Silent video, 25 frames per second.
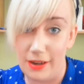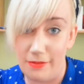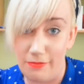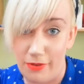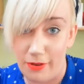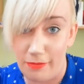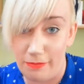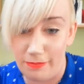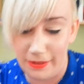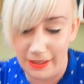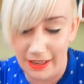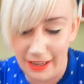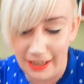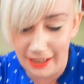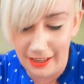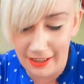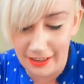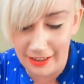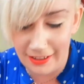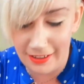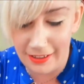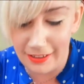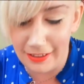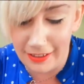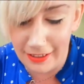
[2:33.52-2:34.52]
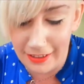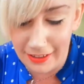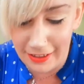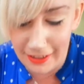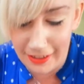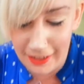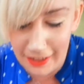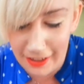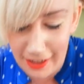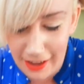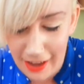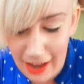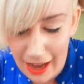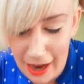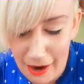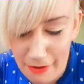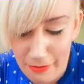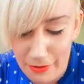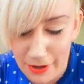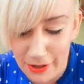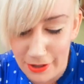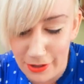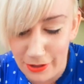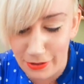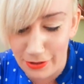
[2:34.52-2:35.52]
at it properly. Who did?
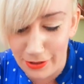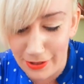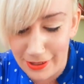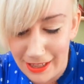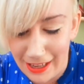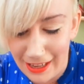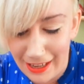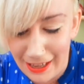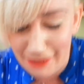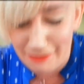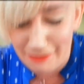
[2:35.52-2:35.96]
Howard looked at